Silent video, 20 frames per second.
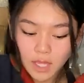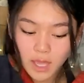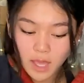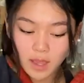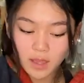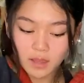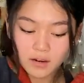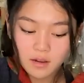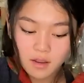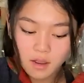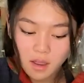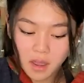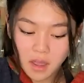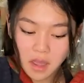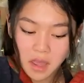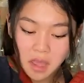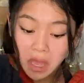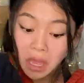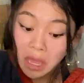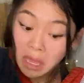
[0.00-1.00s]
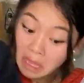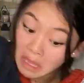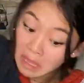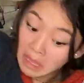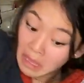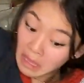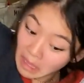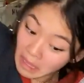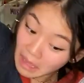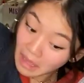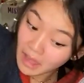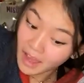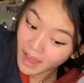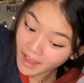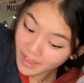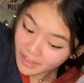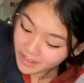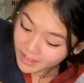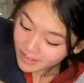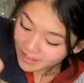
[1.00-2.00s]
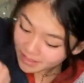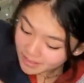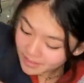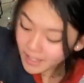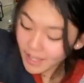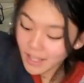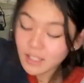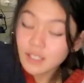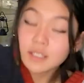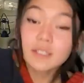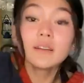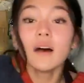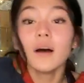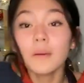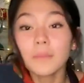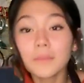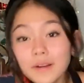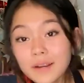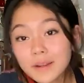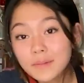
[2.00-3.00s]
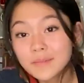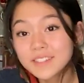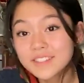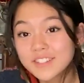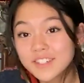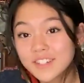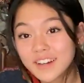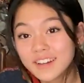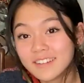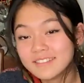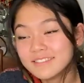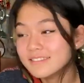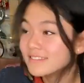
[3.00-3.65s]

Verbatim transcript: And I think that's pretty much good.